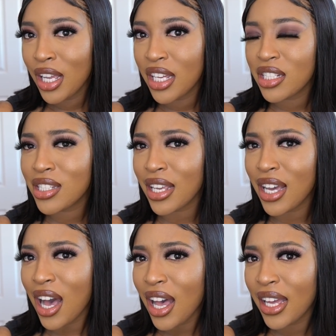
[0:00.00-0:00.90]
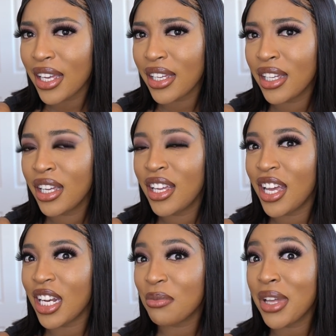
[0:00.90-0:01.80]
And she's like, hi.
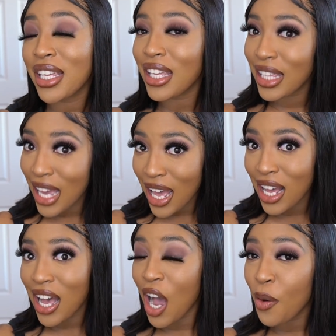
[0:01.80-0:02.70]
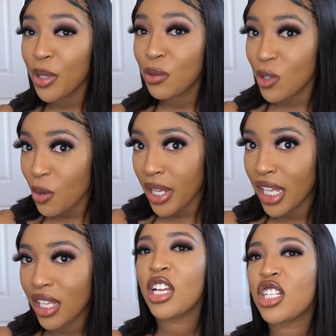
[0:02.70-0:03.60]
And I'm like, yeah, how are you
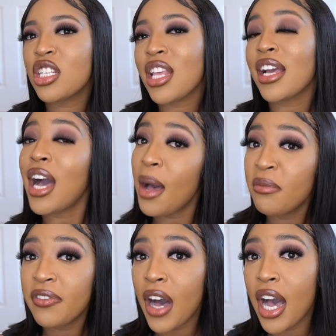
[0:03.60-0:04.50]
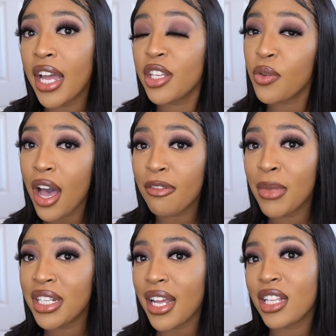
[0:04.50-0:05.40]
doing? She's like, I'm fine. You have
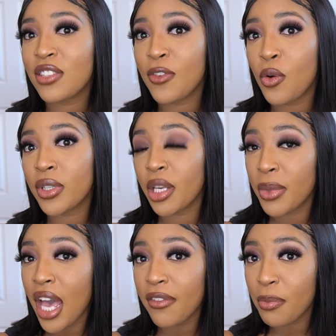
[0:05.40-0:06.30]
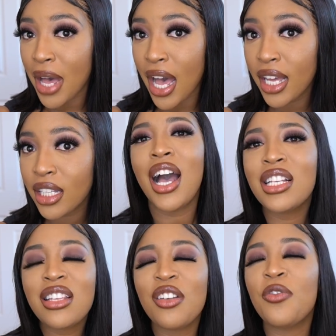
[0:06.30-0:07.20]
my dad's phone. Can we have it back? I
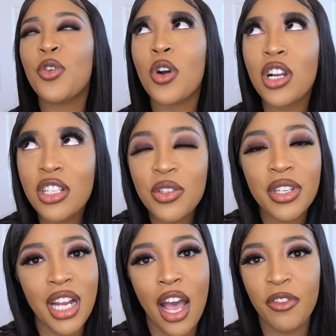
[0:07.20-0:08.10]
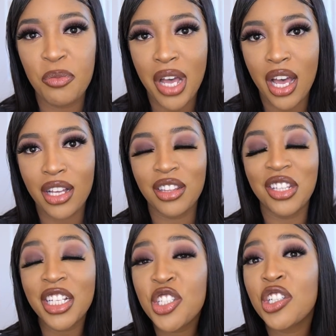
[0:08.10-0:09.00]
said, of course you can have it back.
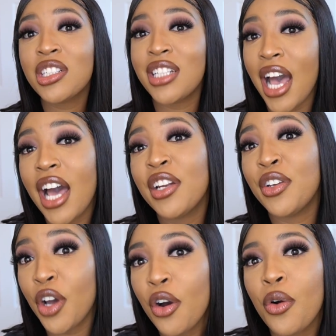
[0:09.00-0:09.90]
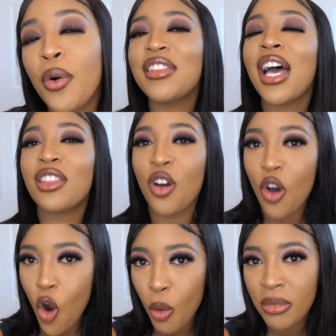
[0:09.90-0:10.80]
Let your dad know that the
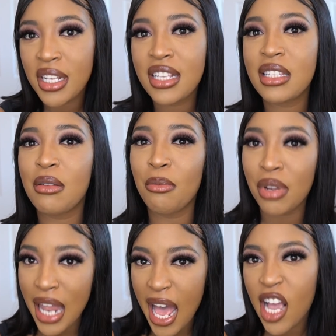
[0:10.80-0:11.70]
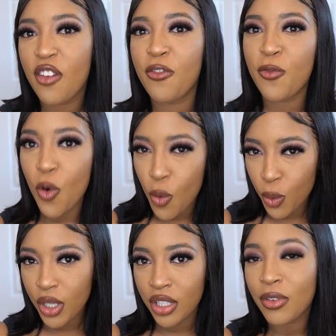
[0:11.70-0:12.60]
homeless black
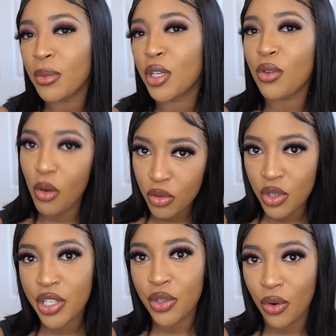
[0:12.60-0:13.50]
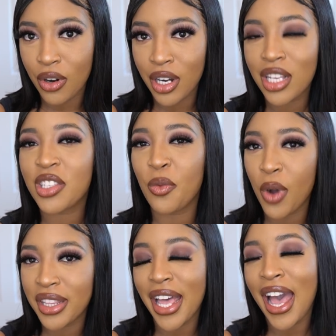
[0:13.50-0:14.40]
folk from the grocery store is the
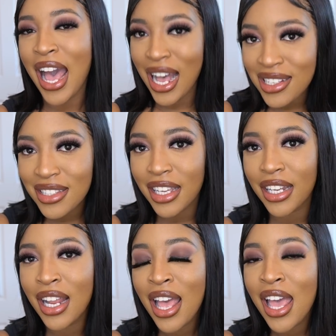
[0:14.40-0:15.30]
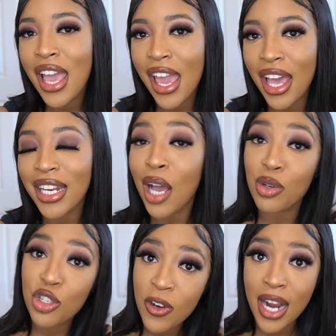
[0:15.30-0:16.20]
one that has it. And I
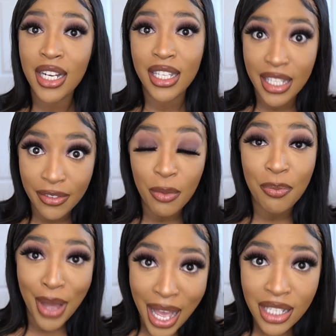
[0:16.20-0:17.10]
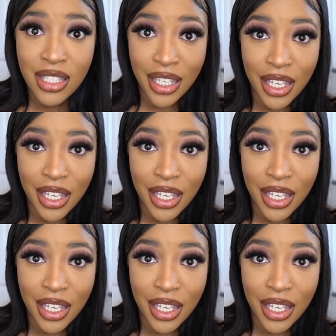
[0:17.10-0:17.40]
was trying to give it back to